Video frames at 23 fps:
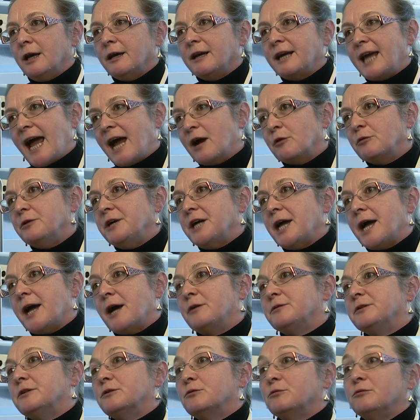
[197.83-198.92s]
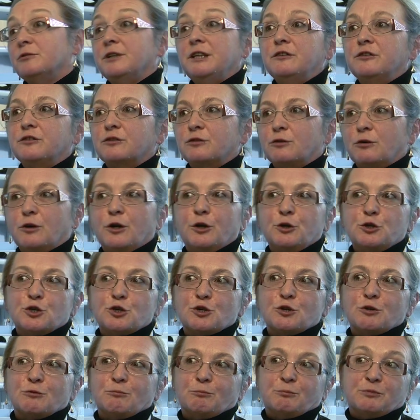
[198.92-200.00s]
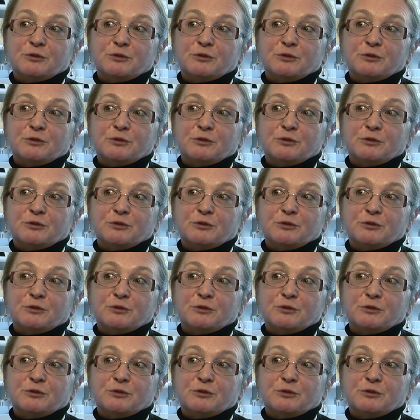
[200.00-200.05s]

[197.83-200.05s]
carry out the research